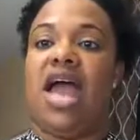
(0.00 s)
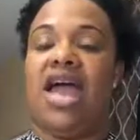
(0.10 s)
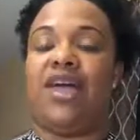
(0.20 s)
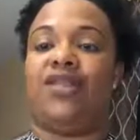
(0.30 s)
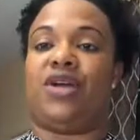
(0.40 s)

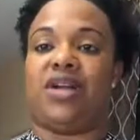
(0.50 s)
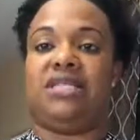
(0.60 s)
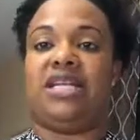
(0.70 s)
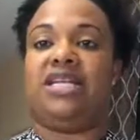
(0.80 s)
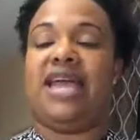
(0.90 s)
And the girl
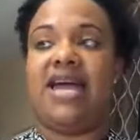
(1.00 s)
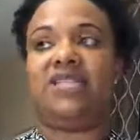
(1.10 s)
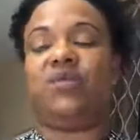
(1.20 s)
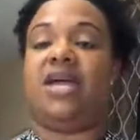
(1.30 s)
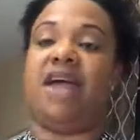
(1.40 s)
said,
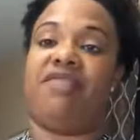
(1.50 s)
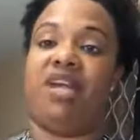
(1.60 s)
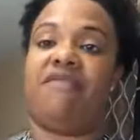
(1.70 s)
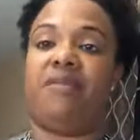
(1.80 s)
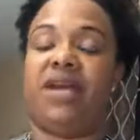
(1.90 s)
yes, we have
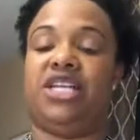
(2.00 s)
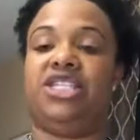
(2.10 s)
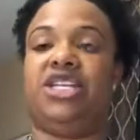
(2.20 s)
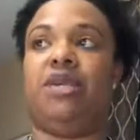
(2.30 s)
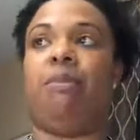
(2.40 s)
your
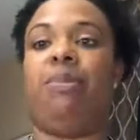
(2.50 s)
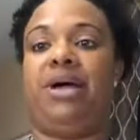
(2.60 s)
information,